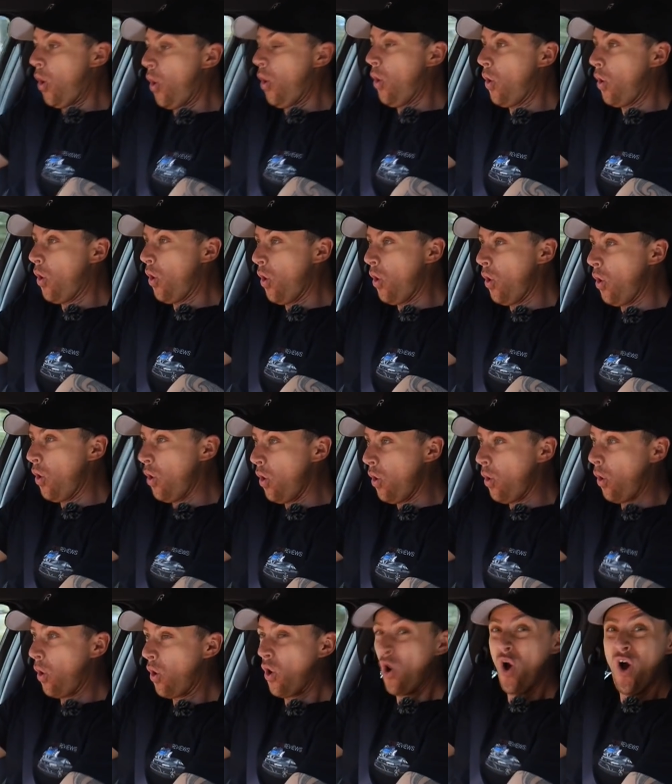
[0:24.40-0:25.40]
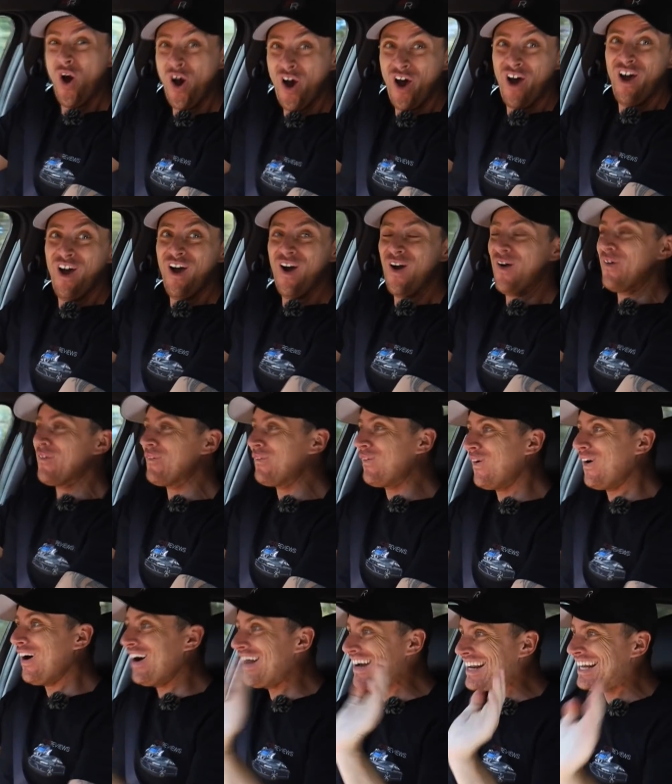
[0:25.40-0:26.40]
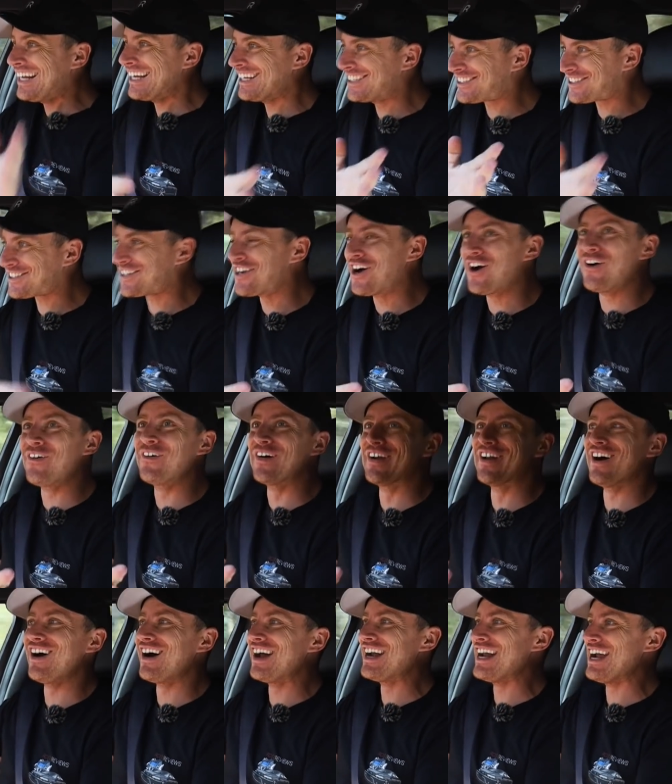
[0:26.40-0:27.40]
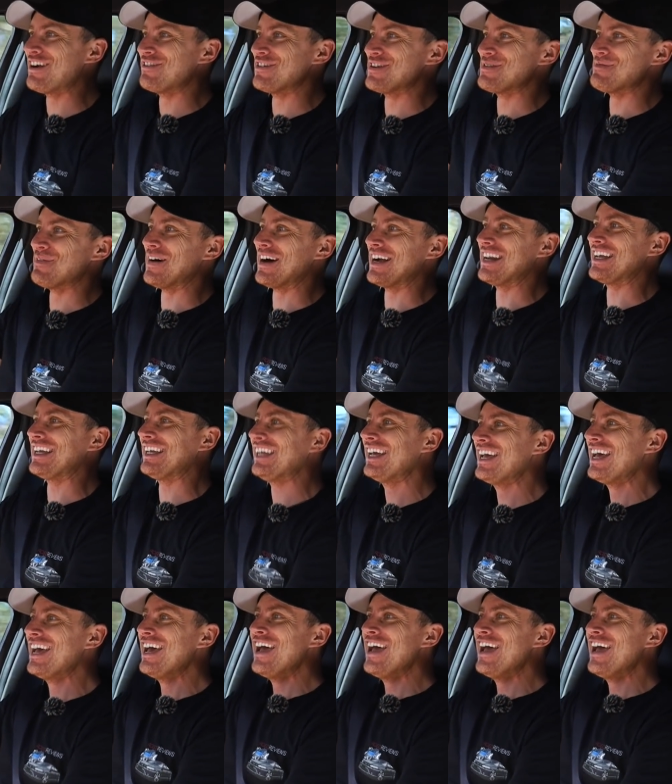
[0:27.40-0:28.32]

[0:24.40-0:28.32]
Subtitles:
What is going on, everybody?